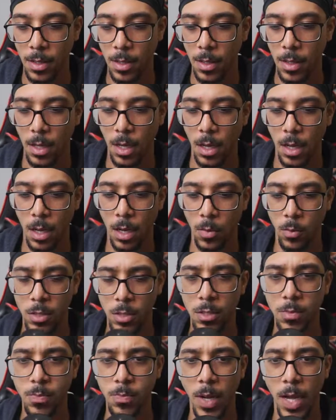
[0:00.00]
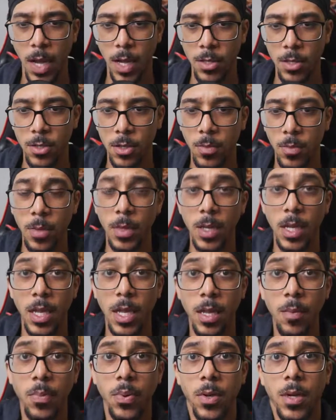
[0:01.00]
response, or maybe
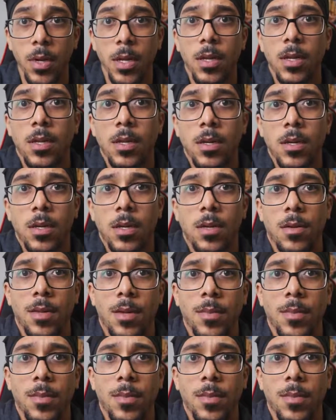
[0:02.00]
input. Oh, my